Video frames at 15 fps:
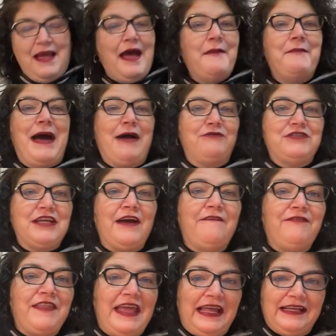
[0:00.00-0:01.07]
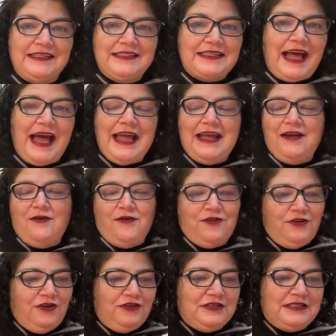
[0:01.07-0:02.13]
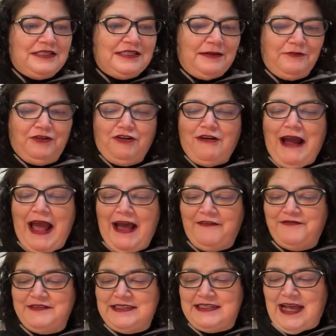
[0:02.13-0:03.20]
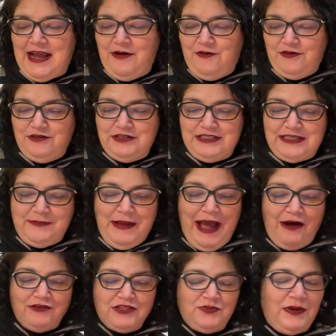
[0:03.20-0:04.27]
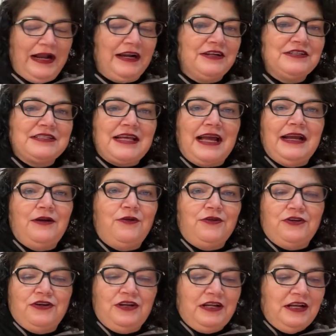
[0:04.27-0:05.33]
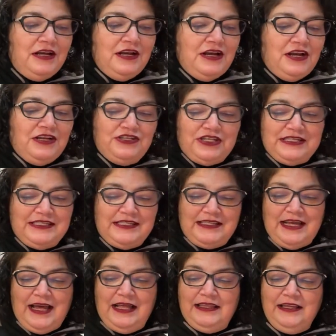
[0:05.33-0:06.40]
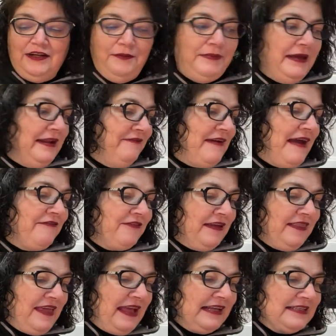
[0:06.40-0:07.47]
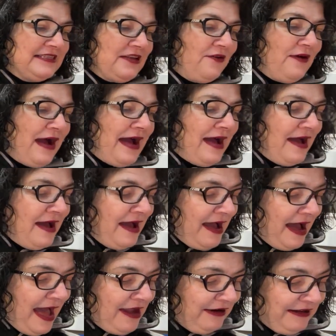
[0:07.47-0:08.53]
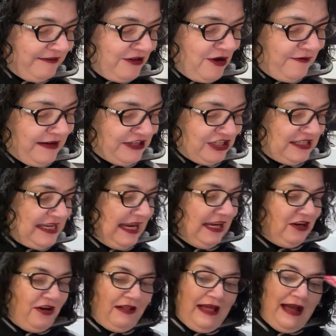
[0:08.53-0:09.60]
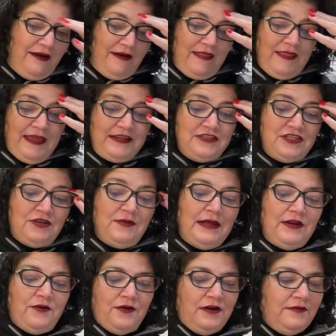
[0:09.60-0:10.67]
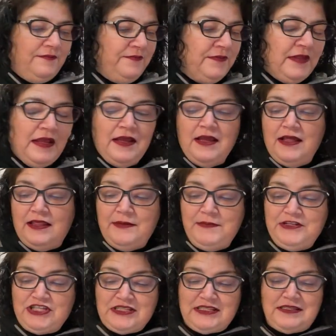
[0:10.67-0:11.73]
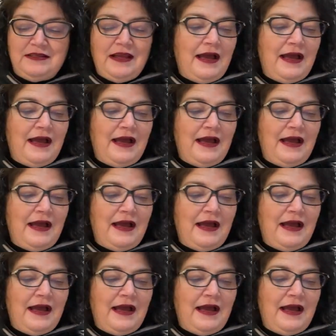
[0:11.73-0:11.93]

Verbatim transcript: amount of things. I ordered some crafts, I ordered some housewares, I ordered just a little bit of everything. So I don't even know if I should take it all out and then do it or let me just,